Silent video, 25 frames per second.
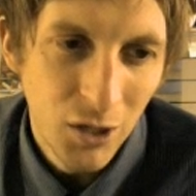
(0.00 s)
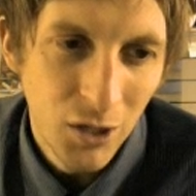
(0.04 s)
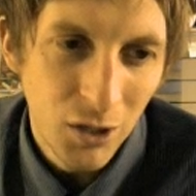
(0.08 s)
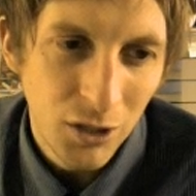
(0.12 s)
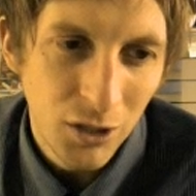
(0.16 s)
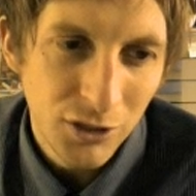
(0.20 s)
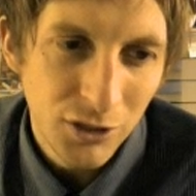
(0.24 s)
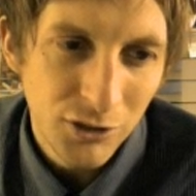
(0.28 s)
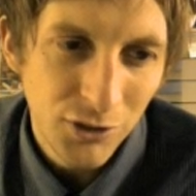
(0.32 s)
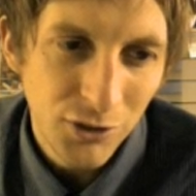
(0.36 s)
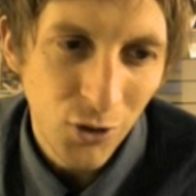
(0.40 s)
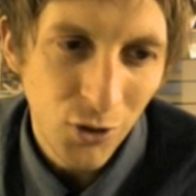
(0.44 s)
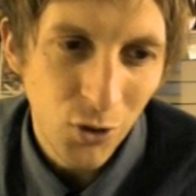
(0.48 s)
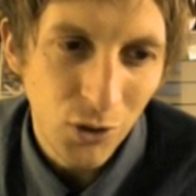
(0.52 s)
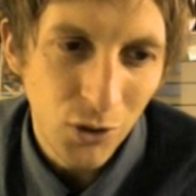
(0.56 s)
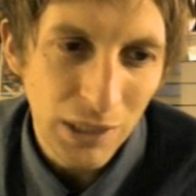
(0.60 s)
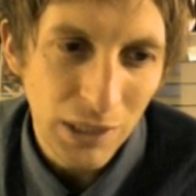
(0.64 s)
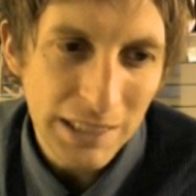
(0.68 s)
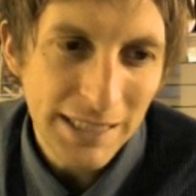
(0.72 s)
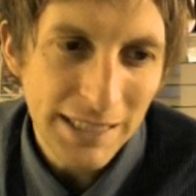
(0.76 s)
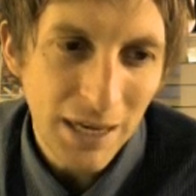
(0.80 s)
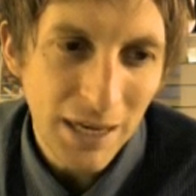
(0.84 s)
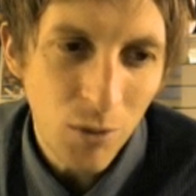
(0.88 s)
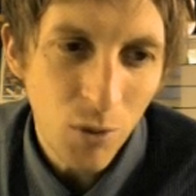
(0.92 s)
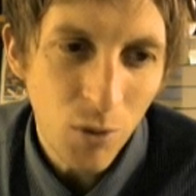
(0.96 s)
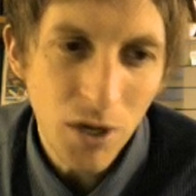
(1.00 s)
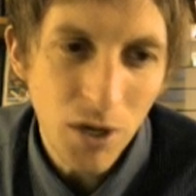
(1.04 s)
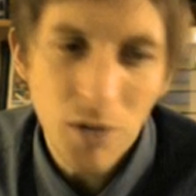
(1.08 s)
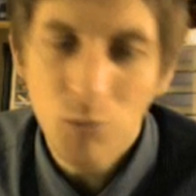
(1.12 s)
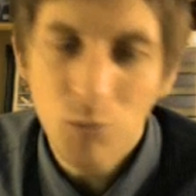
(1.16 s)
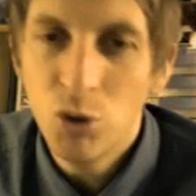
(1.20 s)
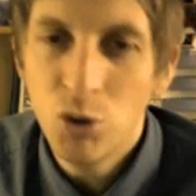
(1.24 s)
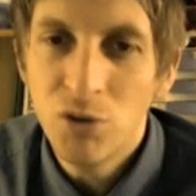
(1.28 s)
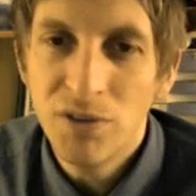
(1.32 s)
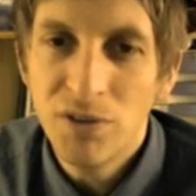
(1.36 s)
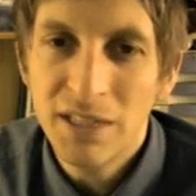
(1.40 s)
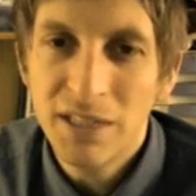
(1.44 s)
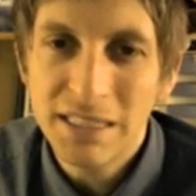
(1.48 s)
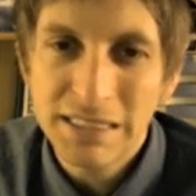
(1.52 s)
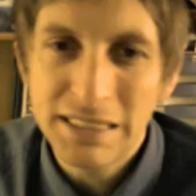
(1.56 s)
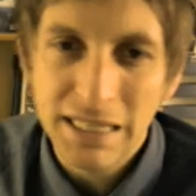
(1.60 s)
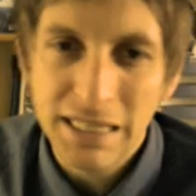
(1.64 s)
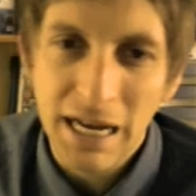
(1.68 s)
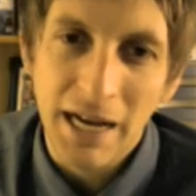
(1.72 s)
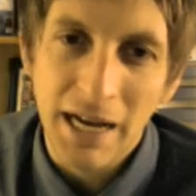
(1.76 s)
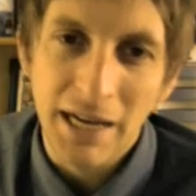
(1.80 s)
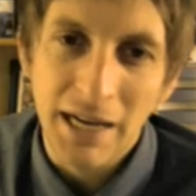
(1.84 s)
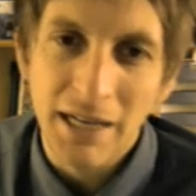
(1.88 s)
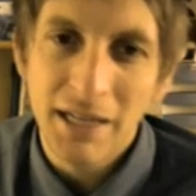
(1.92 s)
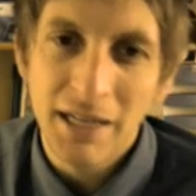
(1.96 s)
So let's say I want to move this
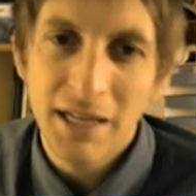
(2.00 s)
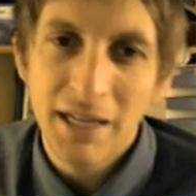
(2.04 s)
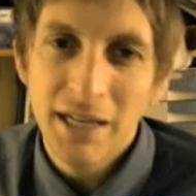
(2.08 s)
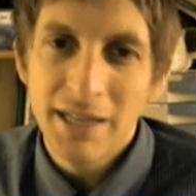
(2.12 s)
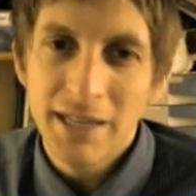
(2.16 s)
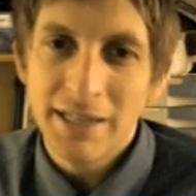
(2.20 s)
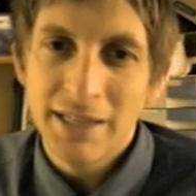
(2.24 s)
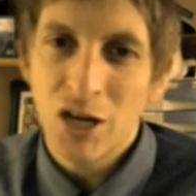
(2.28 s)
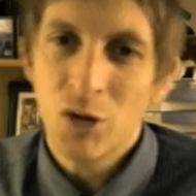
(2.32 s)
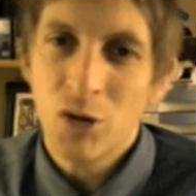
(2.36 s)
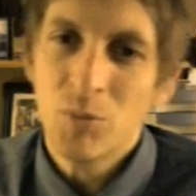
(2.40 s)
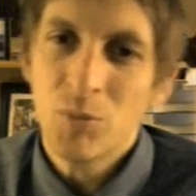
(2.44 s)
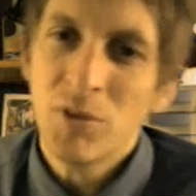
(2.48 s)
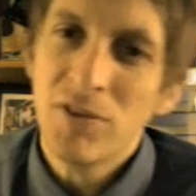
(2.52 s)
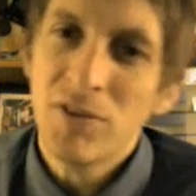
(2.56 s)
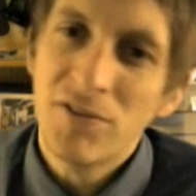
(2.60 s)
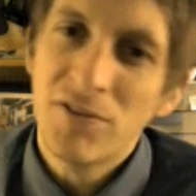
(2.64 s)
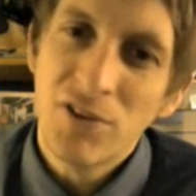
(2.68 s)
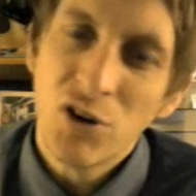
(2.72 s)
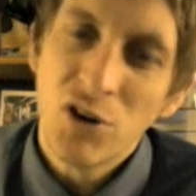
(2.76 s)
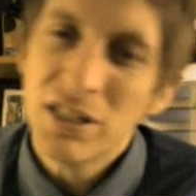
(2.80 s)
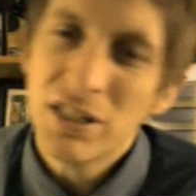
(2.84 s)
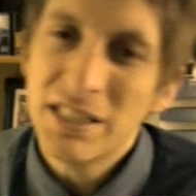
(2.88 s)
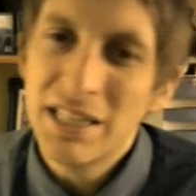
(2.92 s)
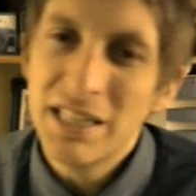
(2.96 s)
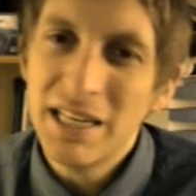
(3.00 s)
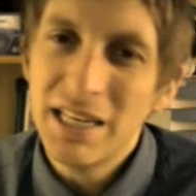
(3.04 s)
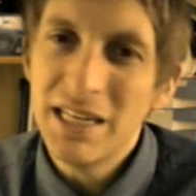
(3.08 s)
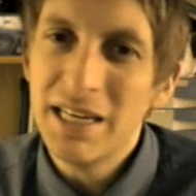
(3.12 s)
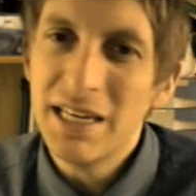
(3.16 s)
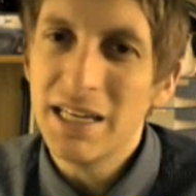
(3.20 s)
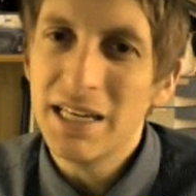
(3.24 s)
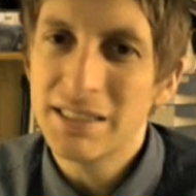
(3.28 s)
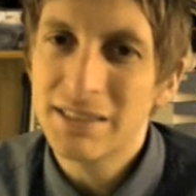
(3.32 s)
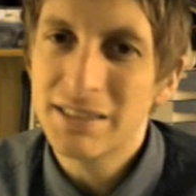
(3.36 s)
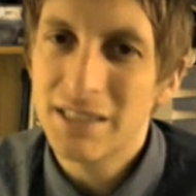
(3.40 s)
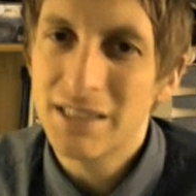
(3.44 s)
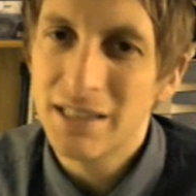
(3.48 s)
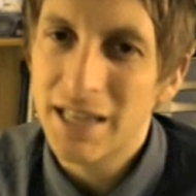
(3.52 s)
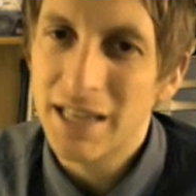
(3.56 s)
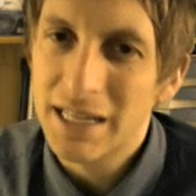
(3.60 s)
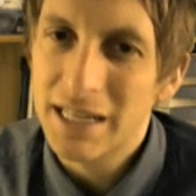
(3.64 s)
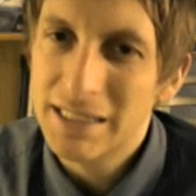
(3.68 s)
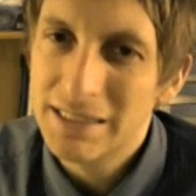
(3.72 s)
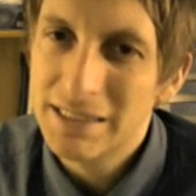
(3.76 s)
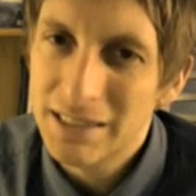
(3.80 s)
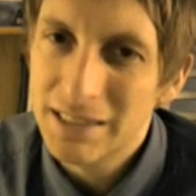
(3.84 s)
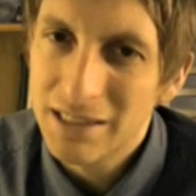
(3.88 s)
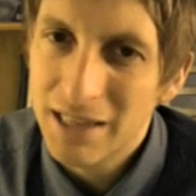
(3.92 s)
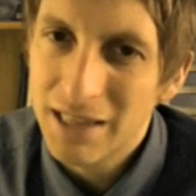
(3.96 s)
guy. Now it would be very tedious to like
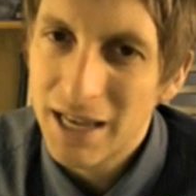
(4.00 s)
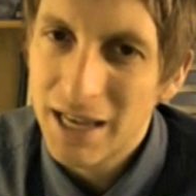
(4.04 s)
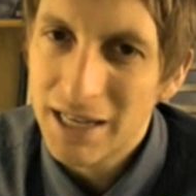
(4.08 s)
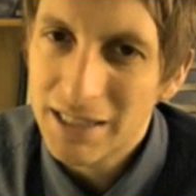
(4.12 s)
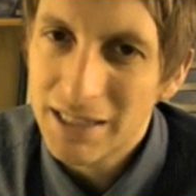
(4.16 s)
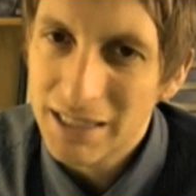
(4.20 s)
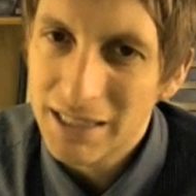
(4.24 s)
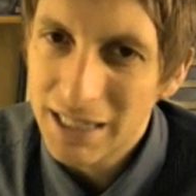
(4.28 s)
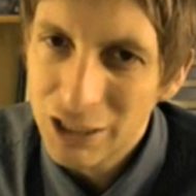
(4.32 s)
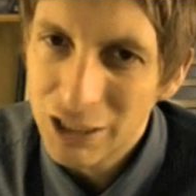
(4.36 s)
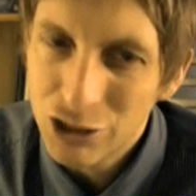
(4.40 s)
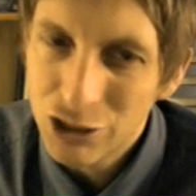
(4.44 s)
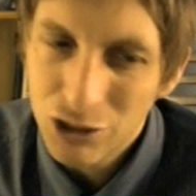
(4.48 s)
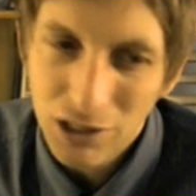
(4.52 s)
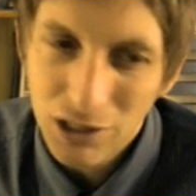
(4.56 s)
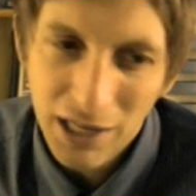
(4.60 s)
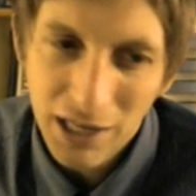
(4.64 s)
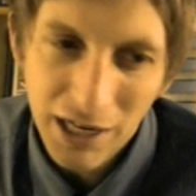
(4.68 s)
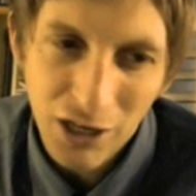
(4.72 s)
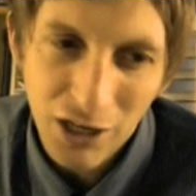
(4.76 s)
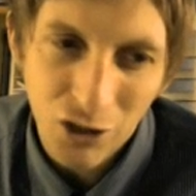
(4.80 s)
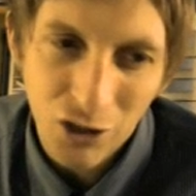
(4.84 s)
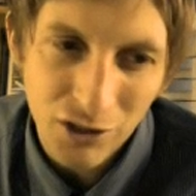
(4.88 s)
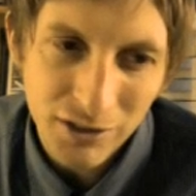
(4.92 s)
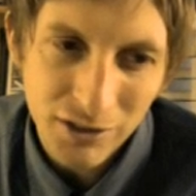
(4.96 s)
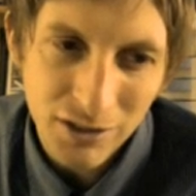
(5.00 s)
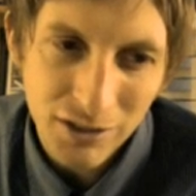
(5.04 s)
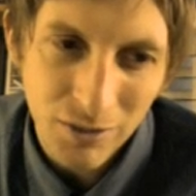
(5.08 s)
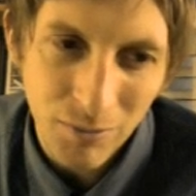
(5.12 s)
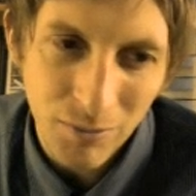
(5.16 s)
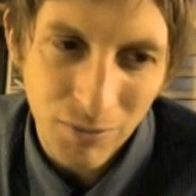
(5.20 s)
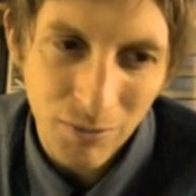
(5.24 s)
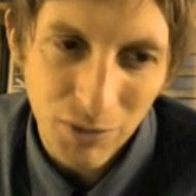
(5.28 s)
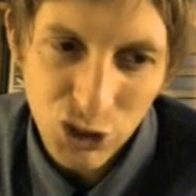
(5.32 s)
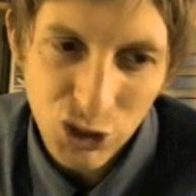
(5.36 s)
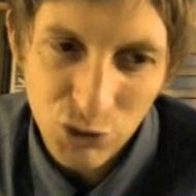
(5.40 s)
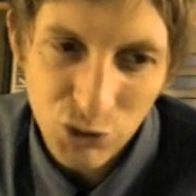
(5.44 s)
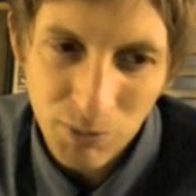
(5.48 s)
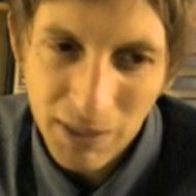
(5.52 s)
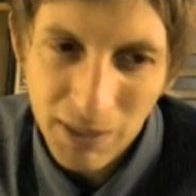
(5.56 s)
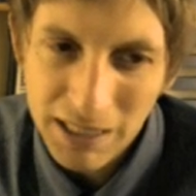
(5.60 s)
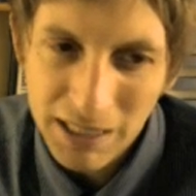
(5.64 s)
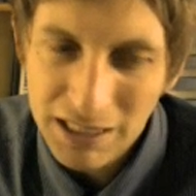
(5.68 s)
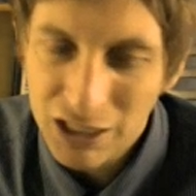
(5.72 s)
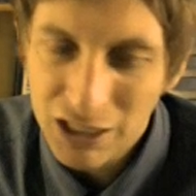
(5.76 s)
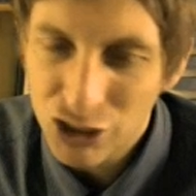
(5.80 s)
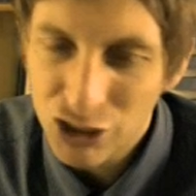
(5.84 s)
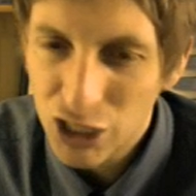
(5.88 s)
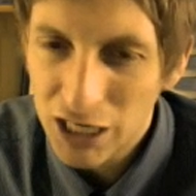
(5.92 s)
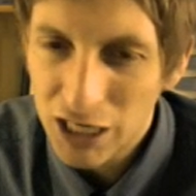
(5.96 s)
select each layer and to, to make
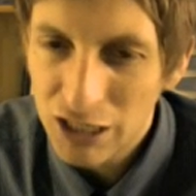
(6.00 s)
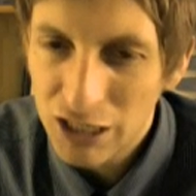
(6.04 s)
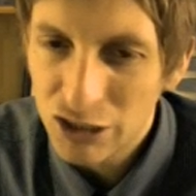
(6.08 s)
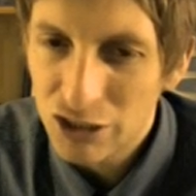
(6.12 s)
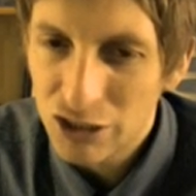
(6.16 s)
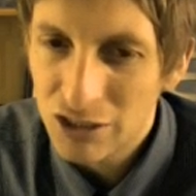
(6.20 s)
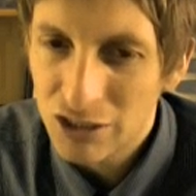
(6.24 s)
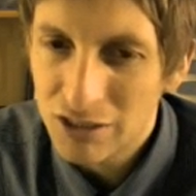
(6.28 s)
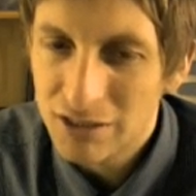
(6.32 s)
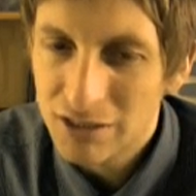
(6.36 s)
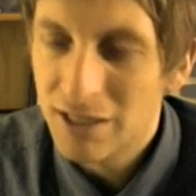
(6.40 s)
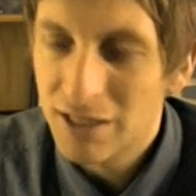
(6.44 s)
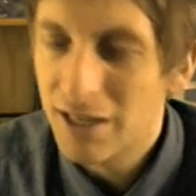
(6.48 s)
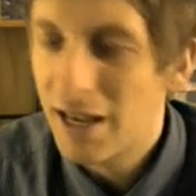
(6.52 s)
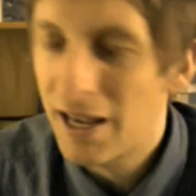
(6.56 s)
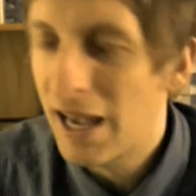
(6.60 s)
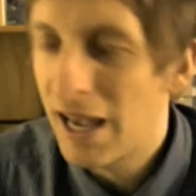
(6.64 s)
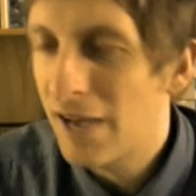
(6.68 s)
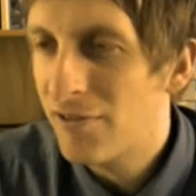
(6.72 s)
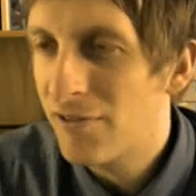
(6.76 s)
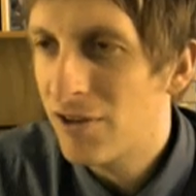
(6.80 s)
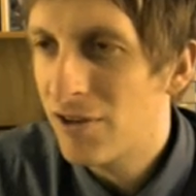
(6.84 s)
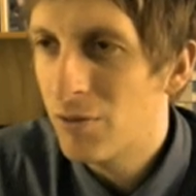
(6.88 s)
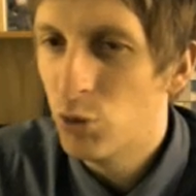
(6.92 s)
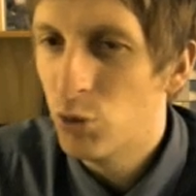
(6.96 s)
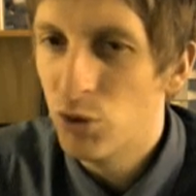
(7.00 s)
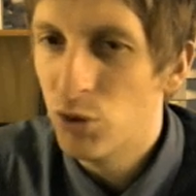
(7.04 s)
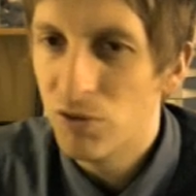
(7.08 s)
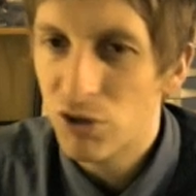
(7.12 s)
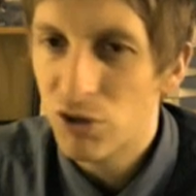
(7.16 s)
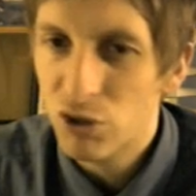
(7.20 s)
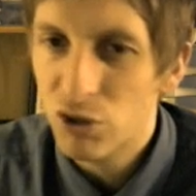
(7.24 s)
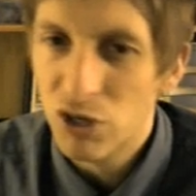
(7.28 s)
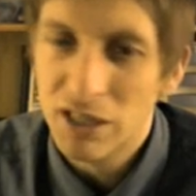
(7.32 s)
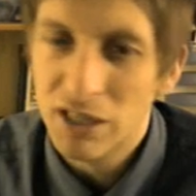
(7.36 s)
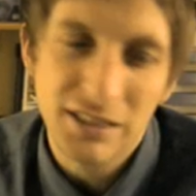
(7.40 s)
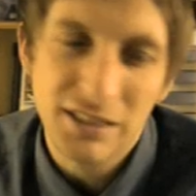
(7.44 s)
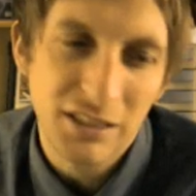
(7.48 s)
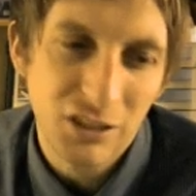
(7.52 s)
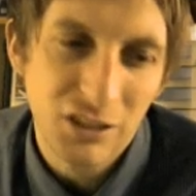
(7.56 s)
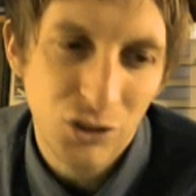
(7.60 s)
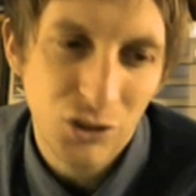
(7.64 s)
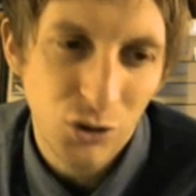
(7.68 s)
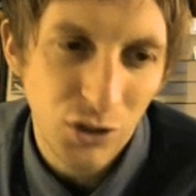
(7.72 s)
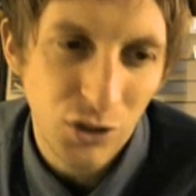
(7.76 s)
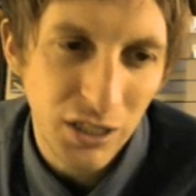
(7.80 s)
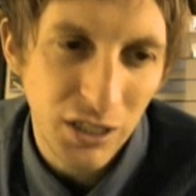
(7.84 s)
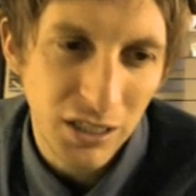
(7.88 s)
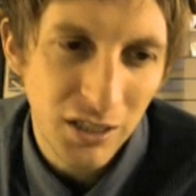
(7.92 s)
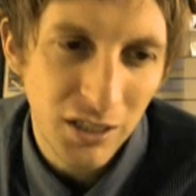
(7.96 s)
the changes to have him move across the
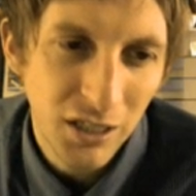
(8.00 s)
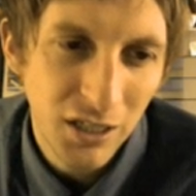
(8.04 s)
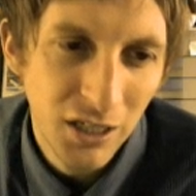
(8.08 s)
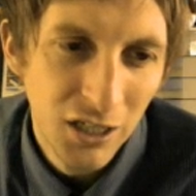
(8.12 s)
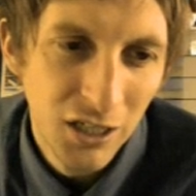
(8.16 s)
screen.